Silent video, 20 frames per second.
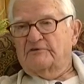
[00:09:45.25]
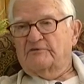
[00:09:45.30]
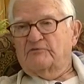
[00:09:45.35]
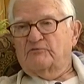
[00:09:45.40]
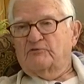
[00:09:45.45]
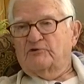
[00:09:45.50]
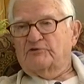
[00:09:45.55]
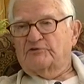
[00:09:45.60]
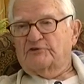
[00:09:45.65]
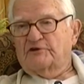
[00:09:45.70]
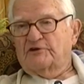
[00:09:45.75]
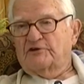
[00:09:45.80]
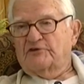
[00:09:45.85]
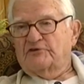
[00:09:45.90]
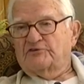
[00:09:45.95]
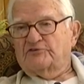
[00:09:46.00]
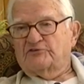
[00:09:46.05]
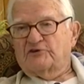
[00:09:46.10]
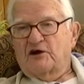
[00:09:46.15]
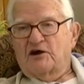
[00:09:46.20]
with a
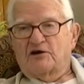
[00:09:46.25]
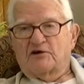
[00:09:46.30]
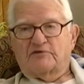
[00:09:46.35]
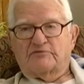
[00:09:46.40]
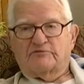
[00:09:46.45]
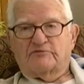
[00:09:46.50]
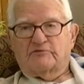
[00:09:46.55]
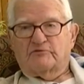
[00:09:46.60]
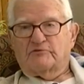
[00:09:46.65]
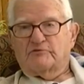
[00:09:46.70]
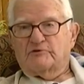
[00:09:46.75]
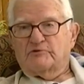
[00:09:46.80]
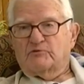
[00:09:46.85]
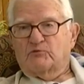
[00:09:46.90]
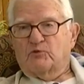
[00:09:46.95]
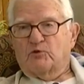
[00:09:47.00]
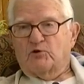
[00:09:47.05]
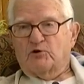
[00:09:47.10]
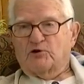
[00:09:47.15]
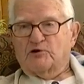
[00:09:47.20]
desire for
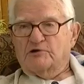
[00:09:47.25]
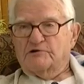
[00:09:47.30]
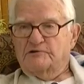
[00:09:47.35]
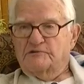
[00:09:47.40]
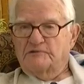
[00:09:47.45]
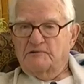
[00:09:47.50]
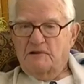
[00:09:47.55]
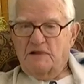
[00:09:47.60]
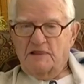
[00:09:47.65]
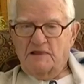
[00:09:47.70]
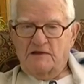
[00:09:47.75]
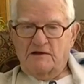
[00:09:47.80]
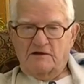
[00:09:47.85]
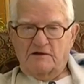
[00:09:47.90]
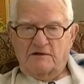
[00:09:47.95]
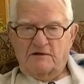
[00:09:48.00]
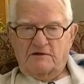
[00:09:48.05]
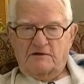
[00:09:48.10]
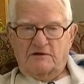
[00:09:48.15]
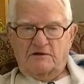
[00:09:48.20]
reward
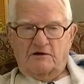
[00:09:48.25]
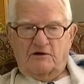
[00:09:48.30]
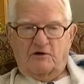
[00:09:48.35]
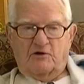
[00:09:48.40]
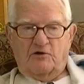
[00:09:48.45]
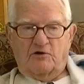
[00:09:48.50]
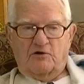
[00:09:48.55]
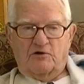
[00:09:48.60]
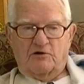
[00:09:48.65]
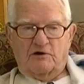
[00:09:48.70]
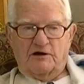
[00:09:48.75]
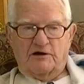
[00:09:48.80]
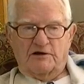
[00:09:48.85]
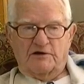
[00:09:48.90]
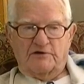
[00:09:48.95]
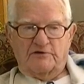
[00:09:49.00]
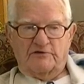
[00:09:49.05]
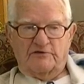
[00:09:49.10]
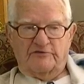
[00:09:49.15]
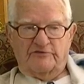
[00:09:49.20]
or
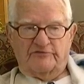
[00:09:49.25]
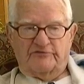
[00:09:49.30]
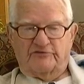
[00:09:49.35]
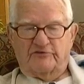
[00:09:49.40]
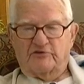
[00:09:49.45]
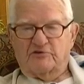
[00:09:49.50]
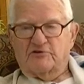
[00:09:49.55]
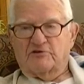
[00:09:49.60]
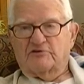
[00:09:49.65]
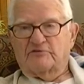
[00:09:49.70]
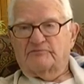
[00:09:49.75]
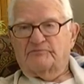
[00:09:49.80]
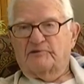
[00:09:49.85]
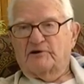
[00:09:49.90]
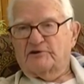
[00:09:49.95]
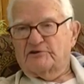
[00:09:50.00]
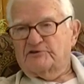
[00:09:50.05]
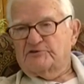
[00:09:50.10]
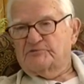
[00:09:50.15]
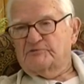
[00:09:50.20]
a fear of
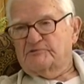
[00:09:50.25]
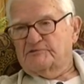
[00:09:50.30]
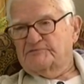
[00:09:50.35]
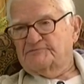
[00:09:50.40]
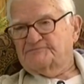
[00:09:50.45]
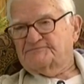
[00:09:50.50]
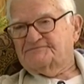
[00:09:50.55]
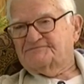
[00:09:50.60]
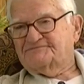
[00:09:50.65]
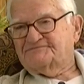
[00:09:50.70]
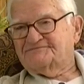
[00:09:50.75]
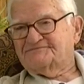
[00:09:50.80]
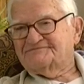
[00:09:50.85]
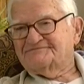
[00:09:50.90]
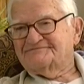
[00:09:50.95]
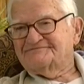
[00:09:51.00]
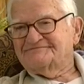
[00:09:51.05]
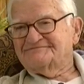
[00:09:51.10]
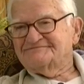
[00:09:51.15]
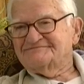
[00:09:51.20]
punishment.
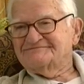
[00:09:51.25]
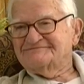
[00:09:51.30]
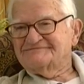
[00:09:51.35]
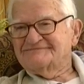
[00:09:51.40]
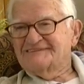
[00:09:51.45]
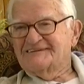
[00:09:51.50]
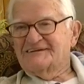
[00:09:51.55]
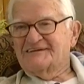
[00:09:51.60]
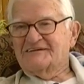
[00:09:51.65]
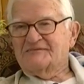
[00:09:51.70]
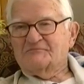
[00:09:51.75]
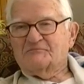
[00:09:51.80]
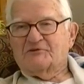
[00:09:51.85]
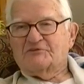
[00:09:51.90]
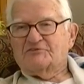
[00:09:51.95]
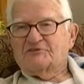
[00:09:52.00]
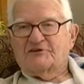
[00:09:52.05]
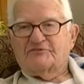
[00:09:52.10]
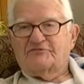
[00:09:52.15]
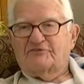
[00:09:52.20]

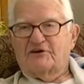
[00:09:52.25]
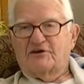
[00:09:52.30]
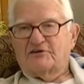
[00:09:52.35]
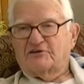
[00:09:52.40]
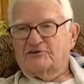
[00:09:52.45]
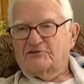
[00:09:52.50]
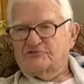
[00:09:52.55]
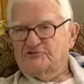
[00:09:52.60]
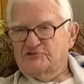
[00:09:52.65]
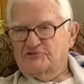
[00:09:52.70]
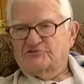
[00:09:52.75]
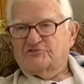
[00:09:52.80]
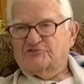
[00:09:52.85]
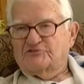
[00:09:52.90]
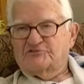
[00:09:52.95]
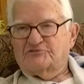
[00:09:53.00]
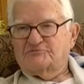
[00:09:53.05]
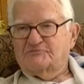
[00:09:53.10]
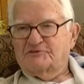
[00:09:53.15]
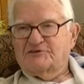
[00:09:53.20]
But they followed
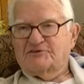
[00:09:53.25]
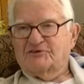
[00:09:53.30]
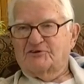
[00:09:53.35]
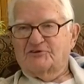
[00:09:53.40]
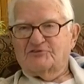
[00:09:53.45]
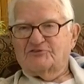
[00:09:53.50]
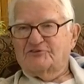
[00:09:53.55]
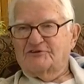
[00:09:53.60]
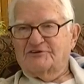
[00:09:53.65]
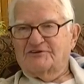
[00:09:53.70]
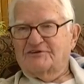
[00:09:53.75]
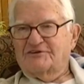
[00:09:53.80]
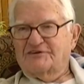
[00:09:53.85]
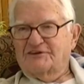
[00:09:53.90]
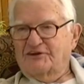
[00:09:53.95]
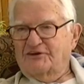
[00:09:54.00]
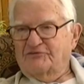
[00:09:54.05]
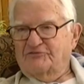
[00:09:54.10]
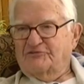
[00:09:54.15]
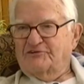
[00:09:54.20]
Jesus because they
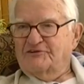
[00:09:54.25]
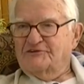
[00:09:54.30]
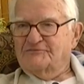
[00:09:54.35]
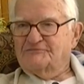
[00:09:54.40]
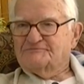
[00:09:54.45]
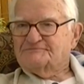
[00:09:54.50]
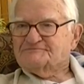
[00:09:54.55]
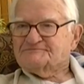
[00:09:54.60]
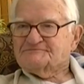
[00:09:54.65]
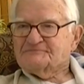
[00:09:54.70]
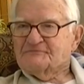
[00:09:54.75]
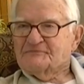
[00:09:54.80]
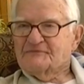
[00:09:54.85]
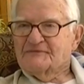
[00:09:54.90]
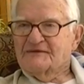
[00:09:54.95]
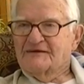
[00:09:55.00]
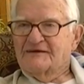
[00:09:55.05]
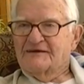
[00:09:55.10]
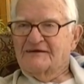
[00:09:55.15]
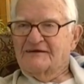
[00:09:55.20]
loved
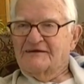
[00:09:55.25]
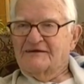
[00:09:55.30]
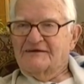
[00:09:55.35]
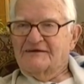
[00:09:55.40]
him.